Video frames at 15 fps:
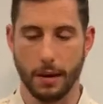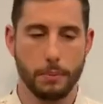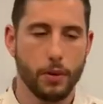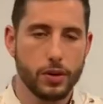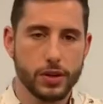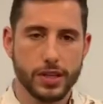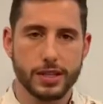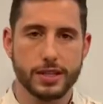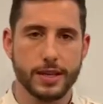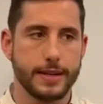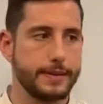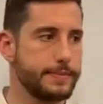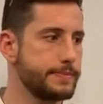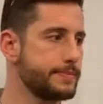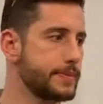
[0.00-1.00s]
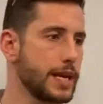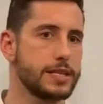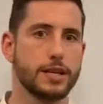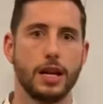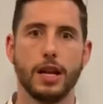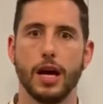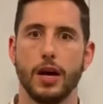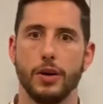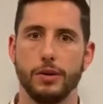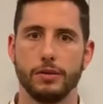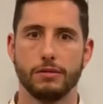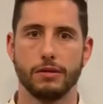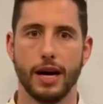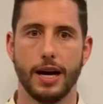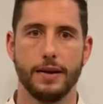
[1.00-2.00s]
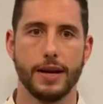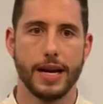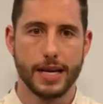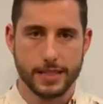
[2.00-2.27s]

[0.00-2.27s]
A bond is um is a loan, right?